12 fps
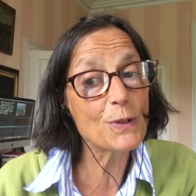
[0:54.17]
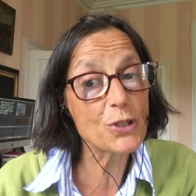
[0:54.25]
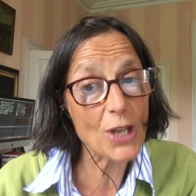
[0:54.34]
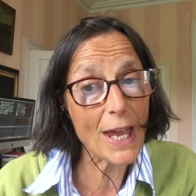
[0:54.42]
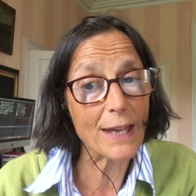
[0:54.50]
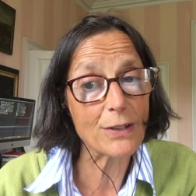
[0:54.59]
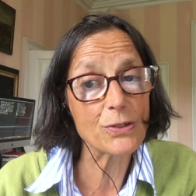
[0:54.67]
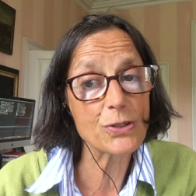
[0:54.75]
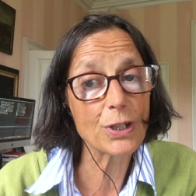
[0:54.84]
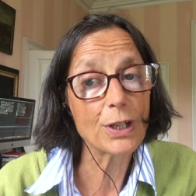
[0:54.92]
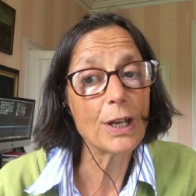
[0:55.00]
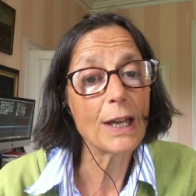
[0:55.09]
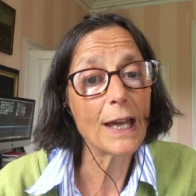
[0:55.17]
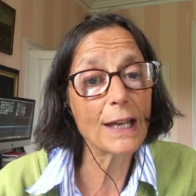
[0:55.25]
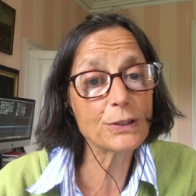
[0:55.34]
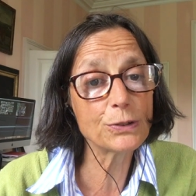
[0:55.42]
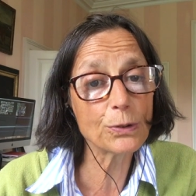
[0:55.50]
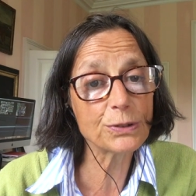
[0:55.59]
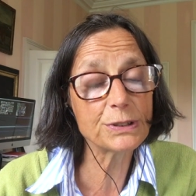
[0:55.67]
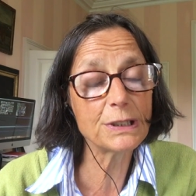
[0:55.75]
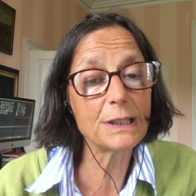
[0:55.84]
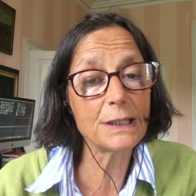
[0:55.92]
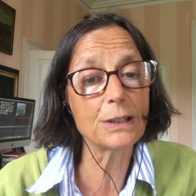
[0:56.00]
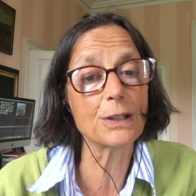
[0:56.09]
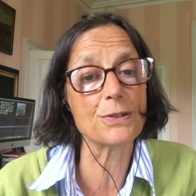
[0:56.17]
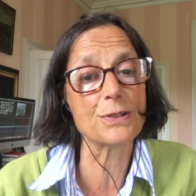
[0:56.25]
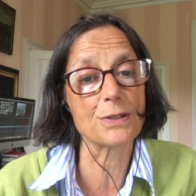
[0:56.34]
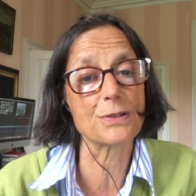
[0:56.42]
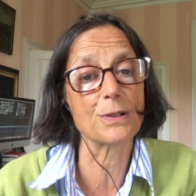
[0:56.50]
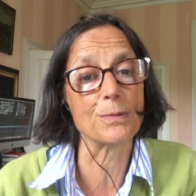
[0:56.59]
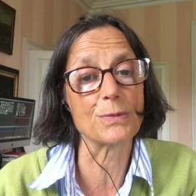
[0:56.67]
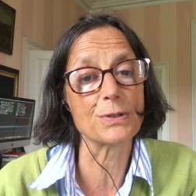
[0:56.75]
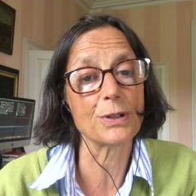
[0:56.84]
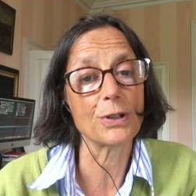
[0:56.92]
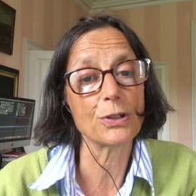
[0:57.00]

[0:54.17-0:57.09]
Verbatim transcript: we change, exhausted ecosystems,